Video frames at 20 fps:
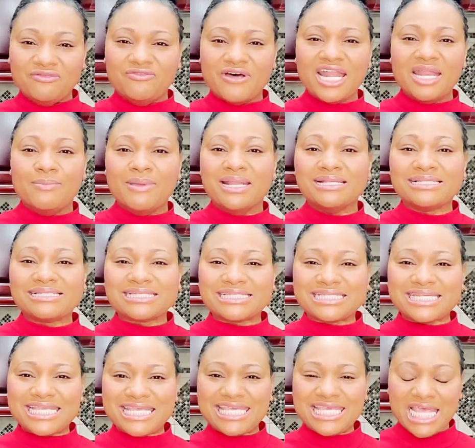with vitamin
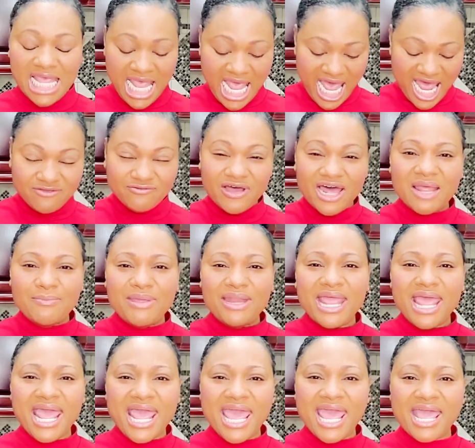C and
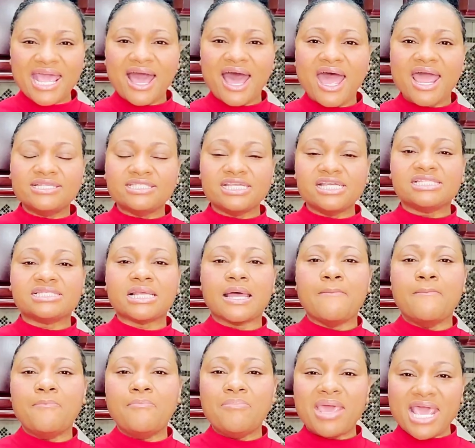vitamin A guys.
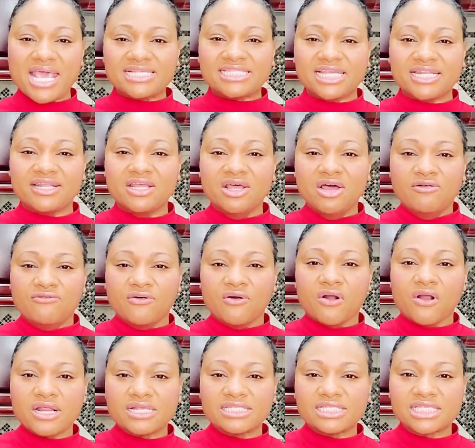It's amazing
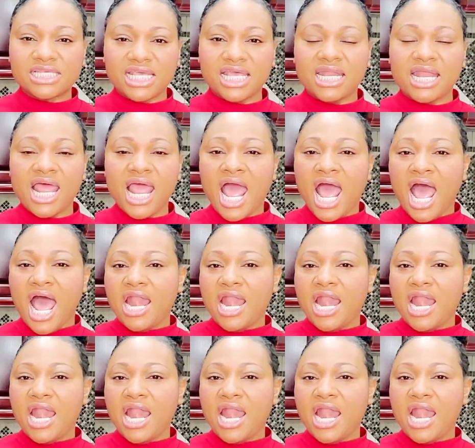for our skin.